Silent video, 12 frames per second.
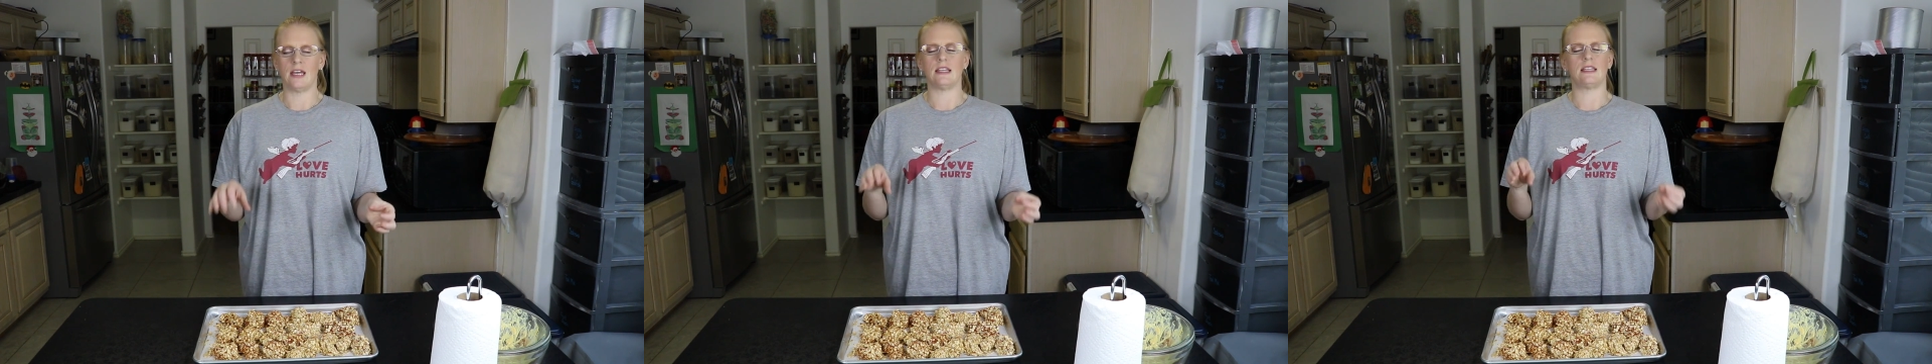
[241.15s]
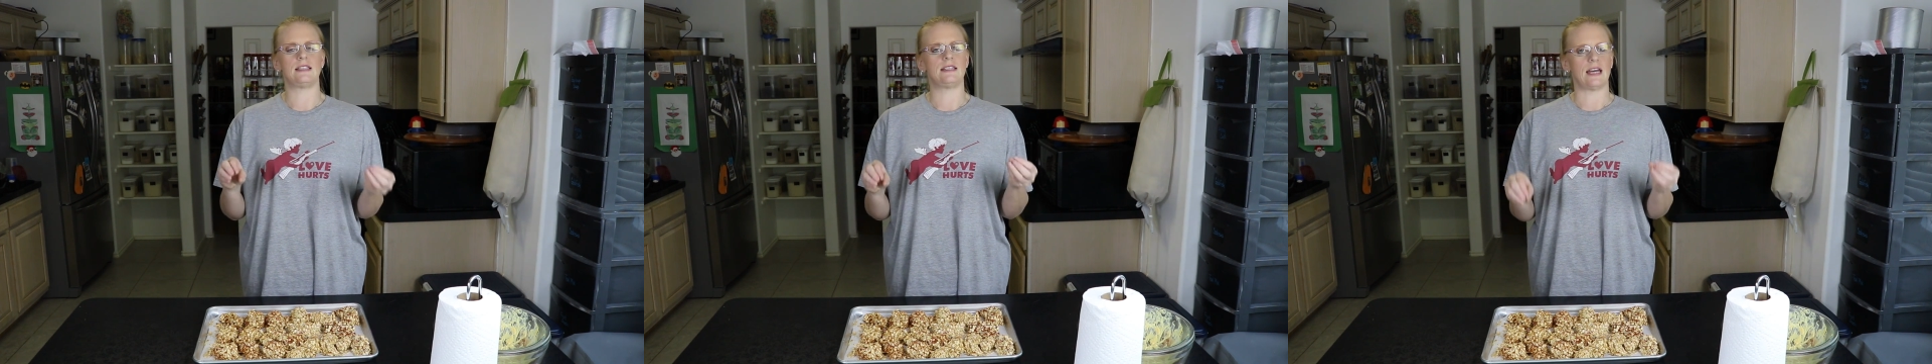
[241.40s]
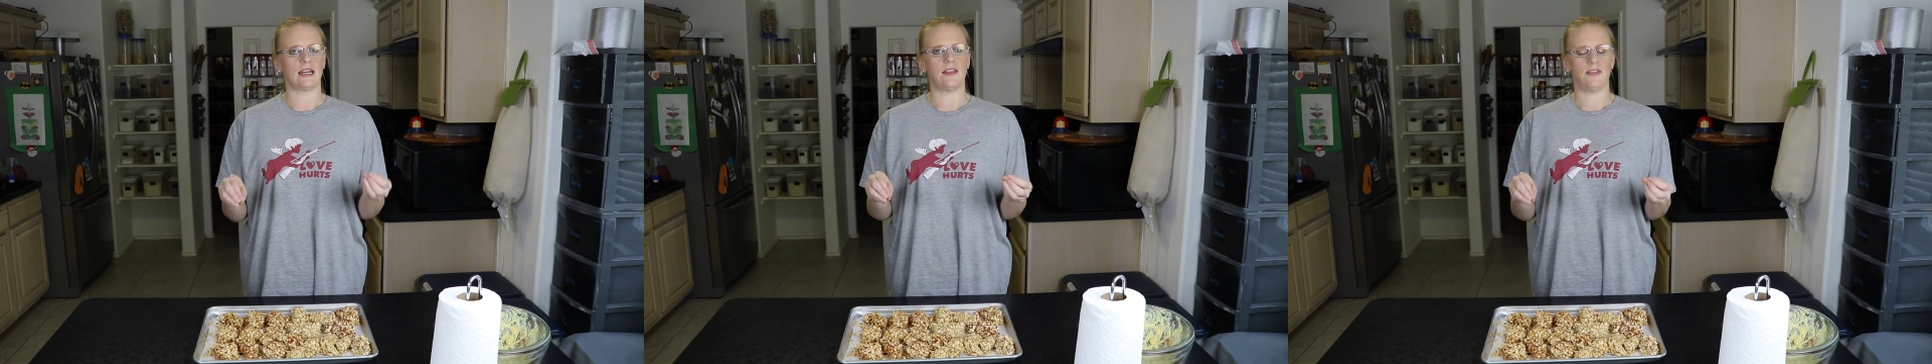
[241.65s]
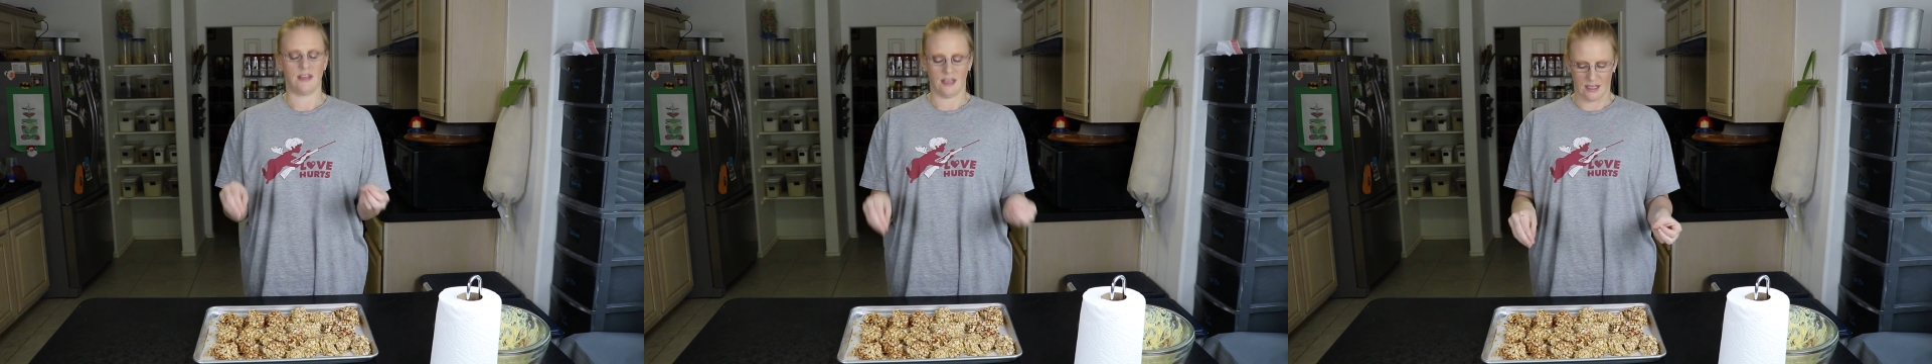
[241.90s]
The
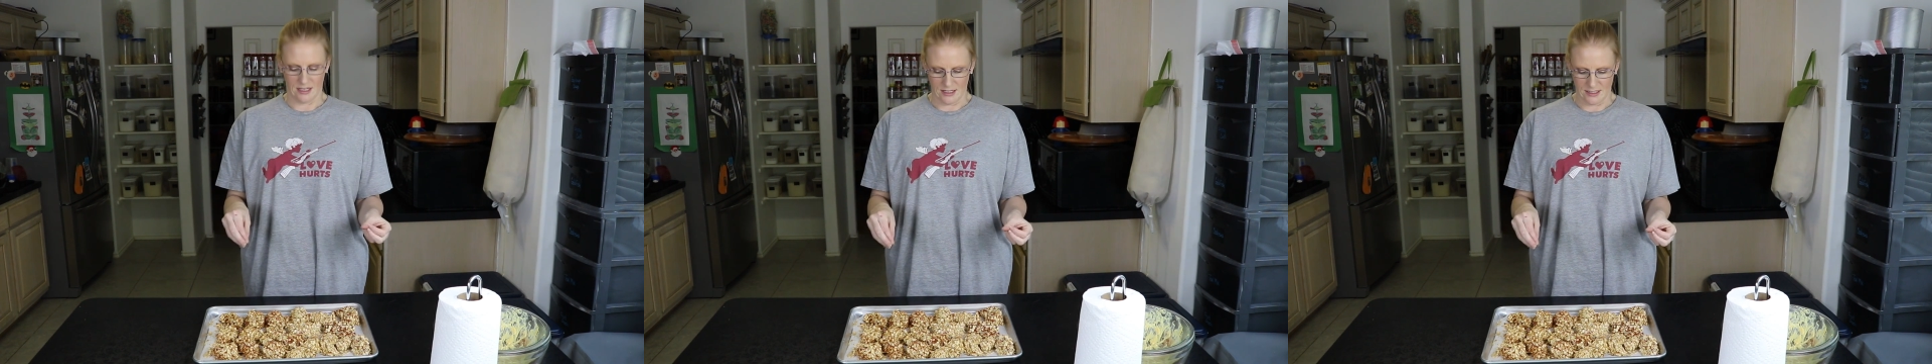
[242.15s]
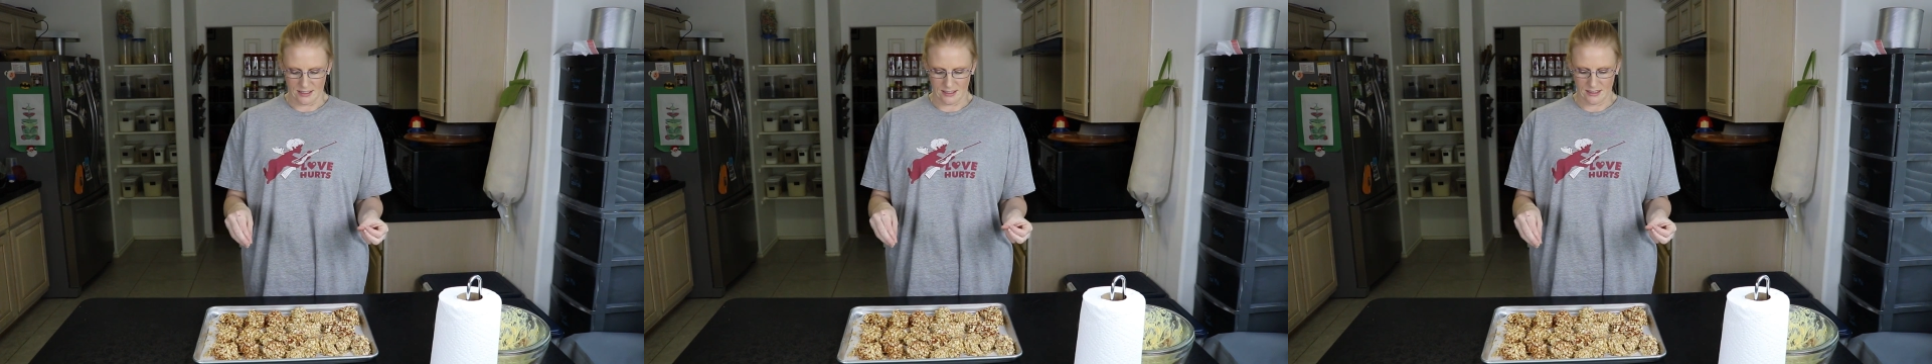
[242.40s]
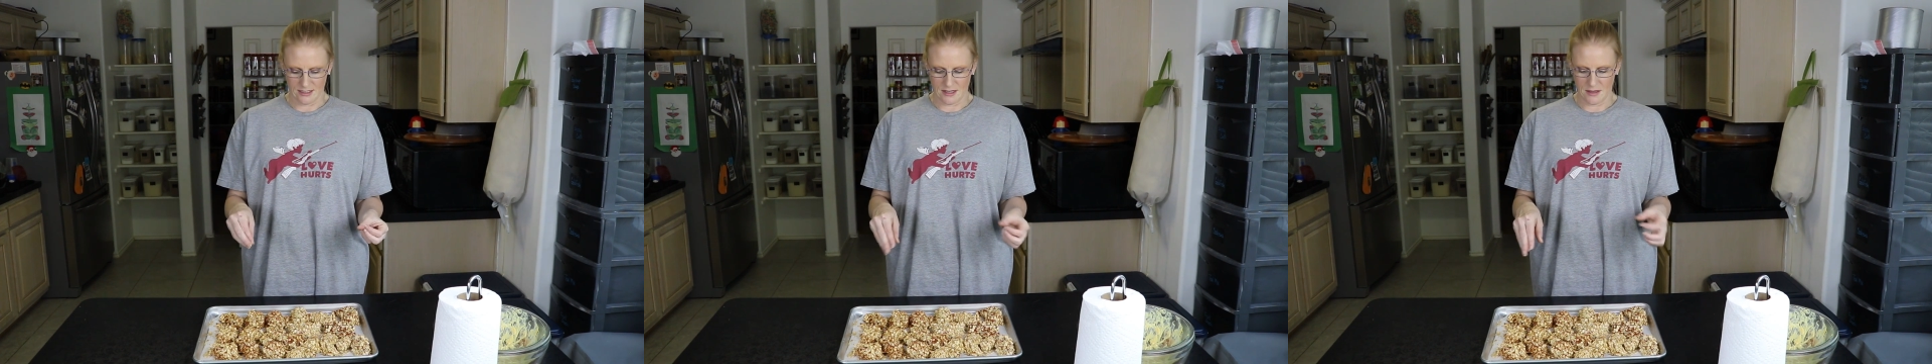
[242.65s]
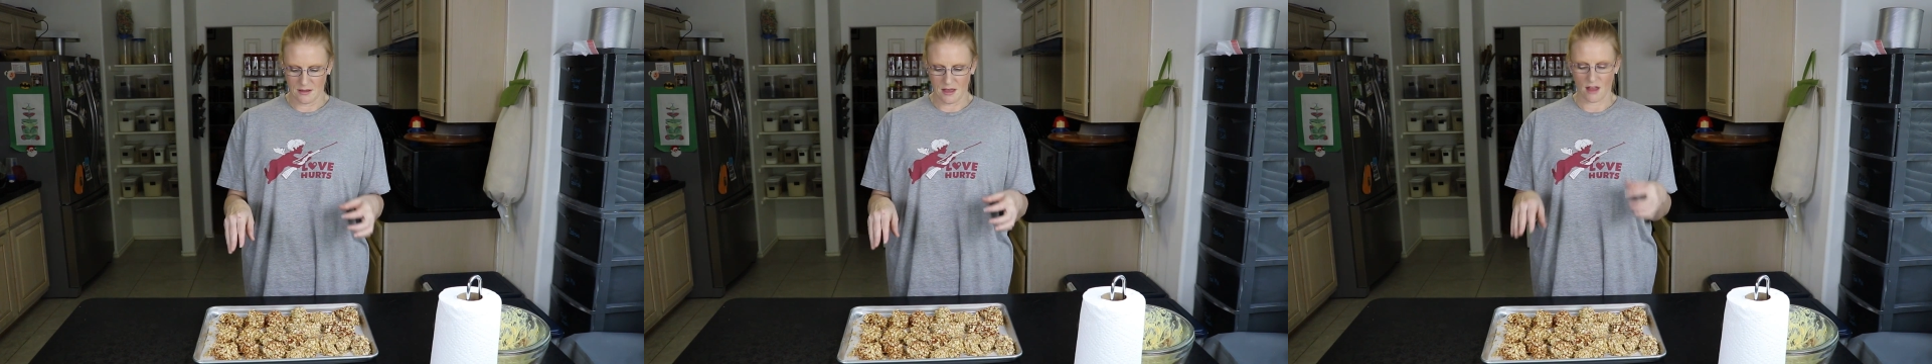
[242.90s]
second thing is,
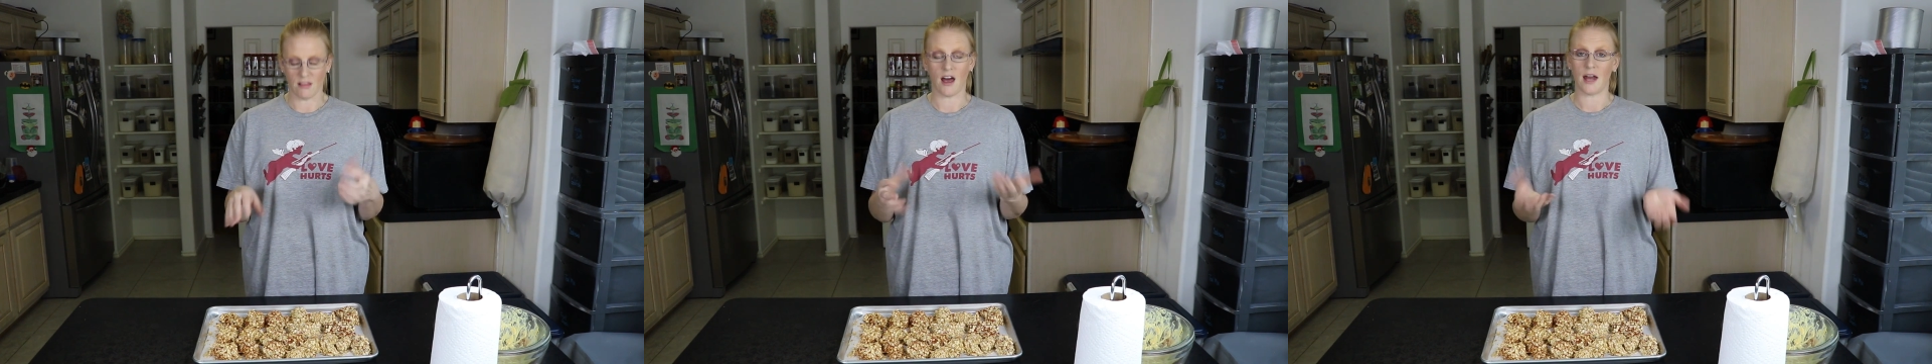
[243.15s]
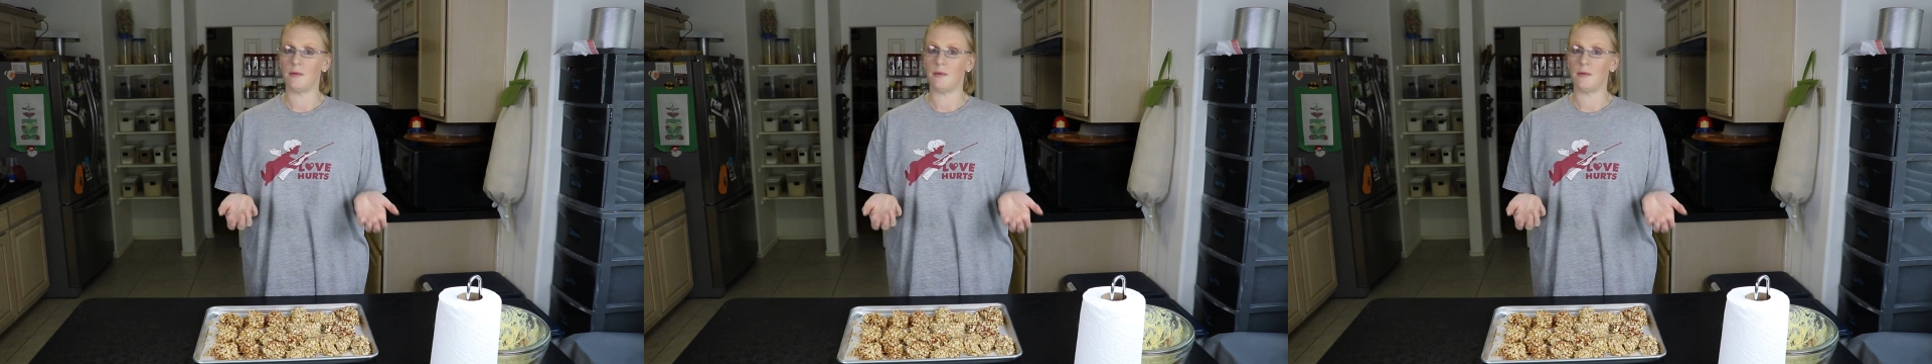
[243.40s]
a lot